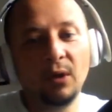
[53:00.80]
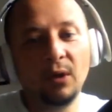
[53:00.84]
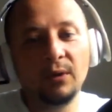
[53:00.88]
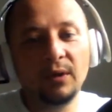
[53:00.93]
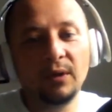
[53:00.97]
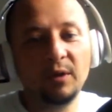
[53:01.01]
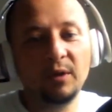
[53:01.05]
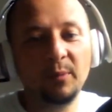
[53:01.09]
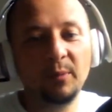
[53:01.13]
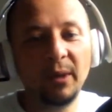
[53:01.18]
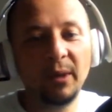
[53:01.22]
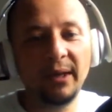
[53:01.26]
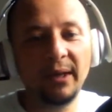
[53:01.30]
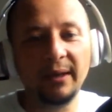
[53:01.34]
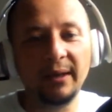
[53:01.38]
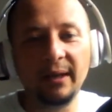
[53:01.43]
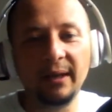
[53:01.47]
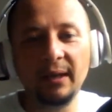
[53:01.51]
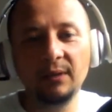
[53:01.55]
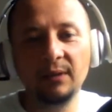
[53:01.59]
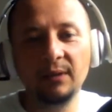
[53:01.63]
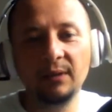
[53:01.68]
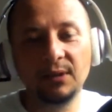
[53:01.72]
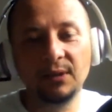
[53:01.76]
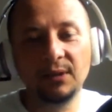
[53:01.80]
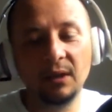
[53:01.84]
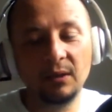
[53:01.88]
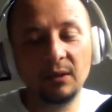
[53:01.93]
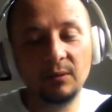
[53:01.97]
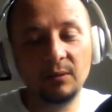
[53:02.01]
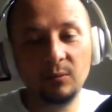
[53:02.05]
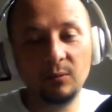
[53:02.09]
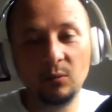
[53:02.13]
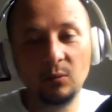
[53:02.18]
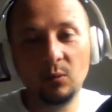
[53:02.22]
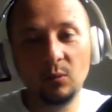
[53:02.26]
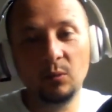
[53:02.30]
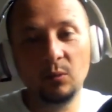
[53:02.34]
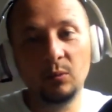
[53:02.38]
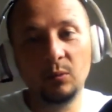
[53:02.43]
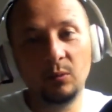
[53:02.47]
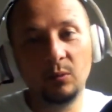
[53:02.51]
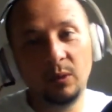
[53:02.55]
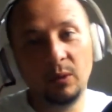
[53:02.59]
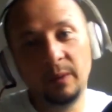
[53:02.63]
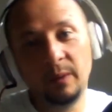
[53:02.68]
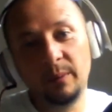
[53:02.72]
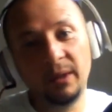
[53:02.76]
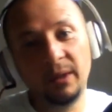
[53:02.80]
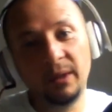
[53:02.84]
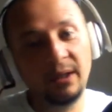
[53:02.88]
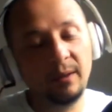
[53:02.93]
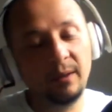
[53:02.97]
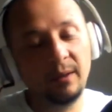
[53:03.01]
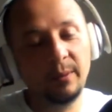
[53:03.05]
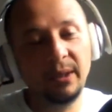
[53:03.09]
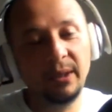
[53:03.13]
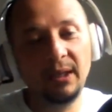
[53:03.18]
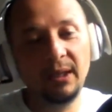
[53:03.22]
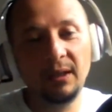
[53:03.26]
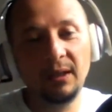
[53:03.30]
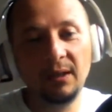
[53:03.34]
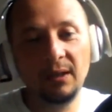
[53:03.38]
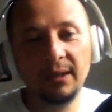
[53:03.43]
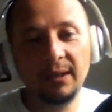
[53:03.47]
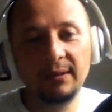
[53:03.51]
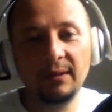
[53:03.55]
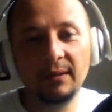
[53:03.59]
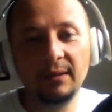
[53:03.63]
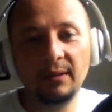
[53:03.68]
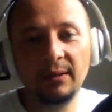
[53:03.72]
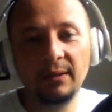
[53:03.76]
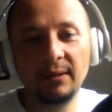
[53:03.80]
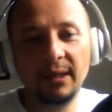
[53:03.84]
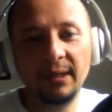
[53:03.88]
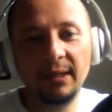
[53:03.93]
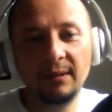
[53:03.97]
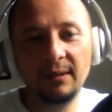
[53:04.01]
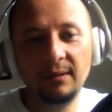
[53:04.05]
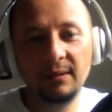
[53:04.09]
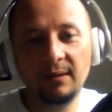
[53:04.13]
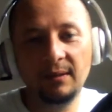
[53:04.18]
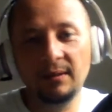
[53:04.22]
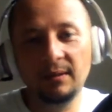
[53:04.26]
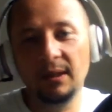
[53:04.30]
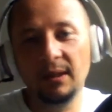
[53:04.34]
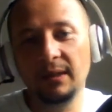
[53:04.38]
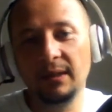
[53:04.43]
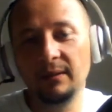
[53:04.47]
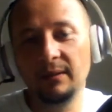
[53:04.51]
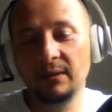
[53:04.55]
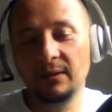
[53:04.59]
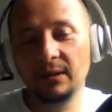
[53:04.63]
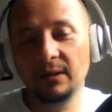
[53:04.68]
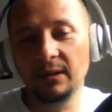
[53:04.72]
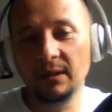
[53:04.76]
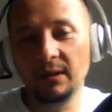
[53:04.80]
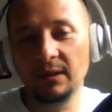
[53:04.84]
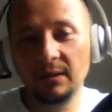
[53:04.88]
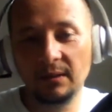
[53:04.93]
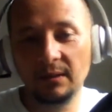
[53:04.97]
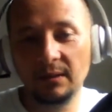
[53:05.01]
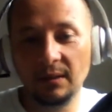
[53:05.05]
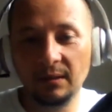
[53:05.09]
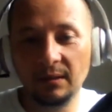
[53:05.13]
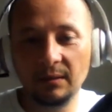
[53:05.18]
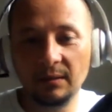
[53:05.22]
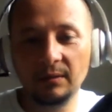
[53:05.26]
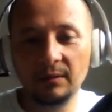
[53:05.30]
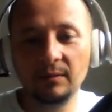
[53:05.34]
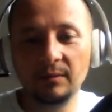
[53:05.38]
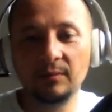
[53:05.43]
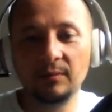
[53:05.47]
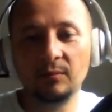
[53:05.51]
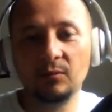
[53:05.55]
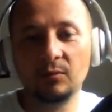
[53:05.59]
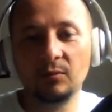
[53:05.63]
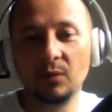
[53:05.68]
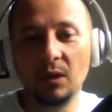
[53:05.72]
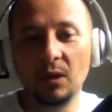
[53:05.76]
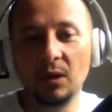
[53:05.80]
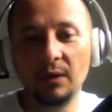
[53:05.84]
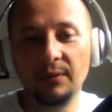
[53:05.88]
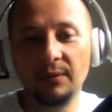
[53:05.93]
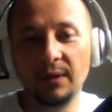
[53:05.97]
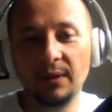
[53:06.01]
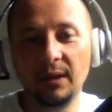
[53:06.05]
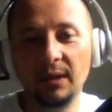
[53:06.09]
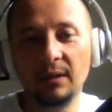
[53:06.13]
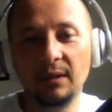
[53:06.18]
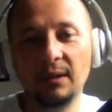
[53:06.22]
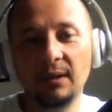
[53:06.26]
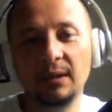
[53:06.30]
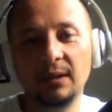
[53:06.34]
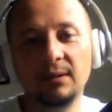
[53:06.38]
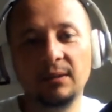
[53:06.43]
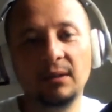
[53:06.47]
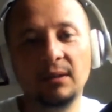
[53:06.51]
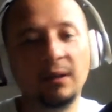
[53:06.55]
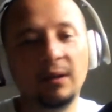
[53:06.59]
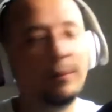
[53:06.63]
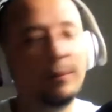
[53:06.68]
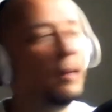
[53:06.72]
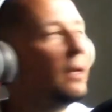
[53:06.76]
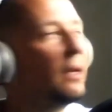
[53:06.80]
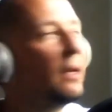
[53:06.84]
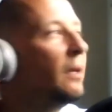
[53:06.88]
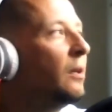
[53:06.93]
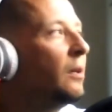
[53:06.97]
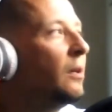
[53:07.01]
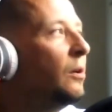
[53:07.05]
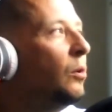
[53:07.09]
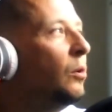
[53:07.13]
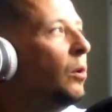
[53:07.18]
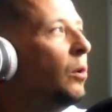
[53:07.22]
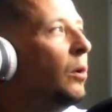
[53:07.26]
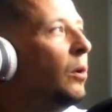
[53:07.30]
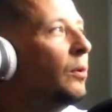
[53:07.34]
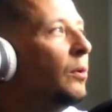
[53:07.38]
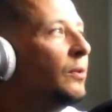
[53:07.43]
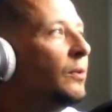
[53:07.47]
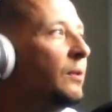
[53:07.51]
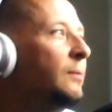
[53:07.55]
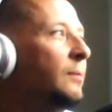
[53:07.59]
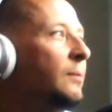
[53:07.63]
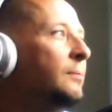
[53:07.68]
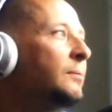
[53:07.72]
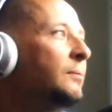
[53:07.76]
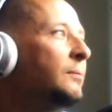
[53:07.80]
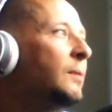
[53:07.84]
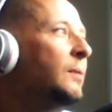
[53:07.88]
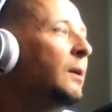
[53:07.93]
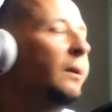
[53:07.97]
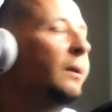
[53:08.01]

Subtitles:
the split now, so we'll be able to be lighter and HD. So I think that's going to make an awesome.